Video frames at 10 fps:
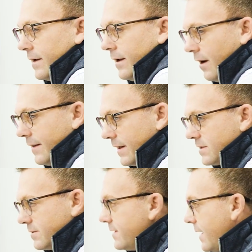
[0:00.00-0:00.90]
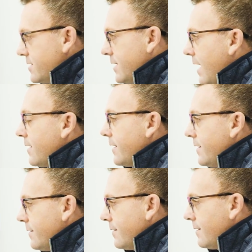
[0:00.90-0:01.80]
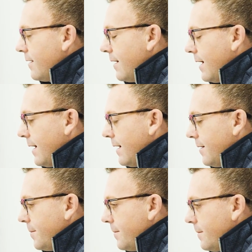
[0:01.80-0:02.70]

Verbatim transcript: You know, I think it's intentionality. Mm. Um,